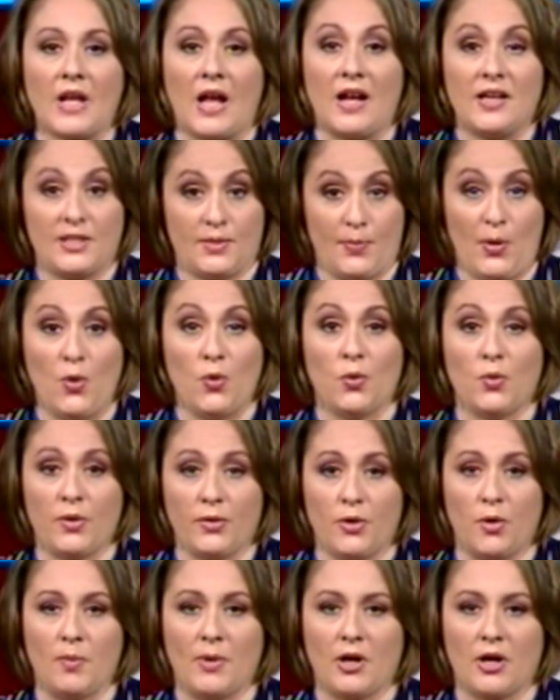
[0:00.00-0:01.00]
I spoke with
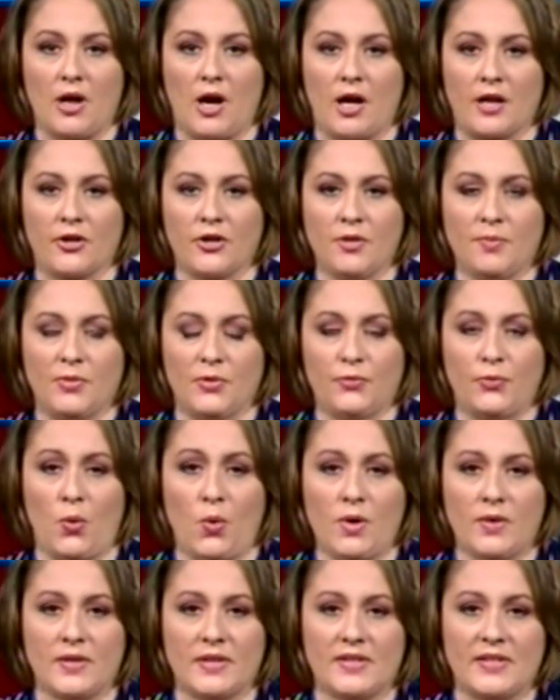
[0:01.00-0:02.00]
Omar Khadr
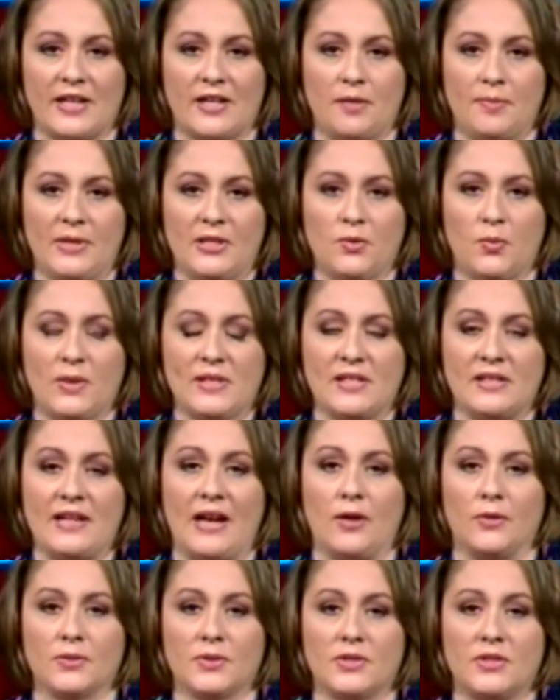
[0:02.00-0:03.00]
before the settlement was
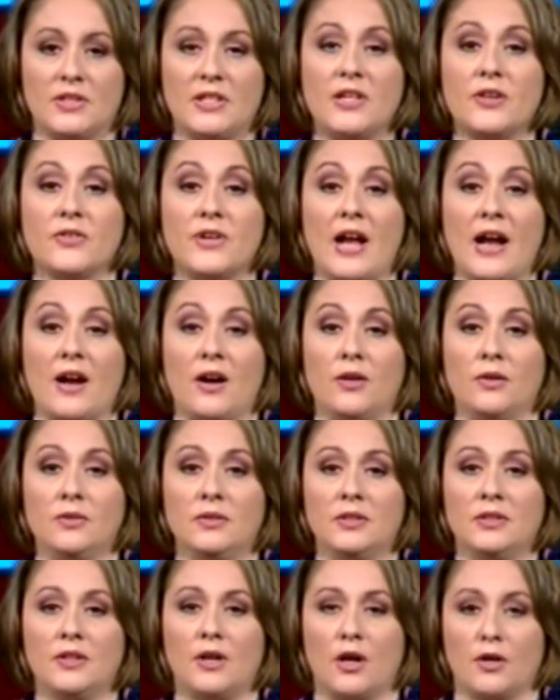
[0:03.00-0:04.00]
announced. Here now,
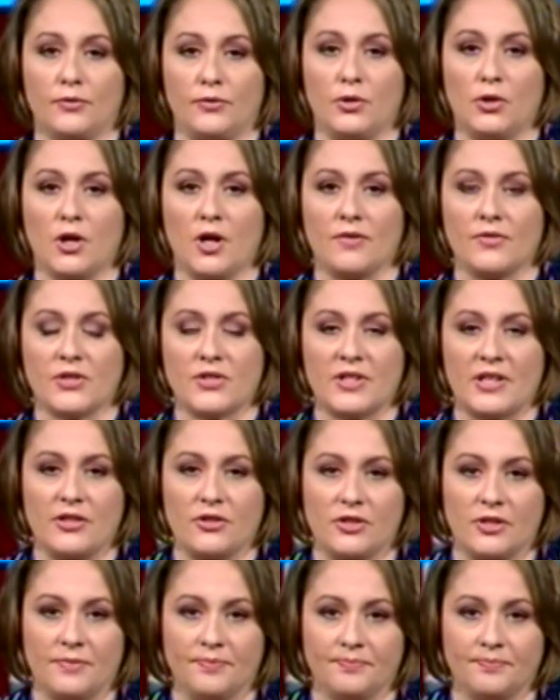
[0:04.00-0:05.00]
our full
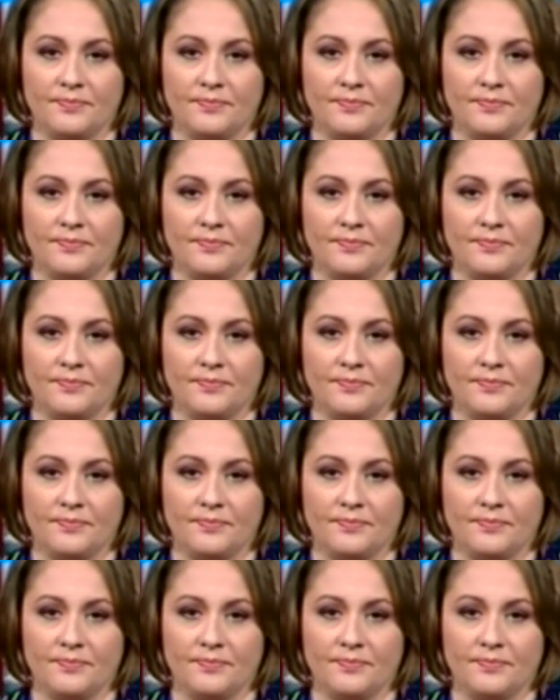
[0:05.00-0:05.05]
conversation.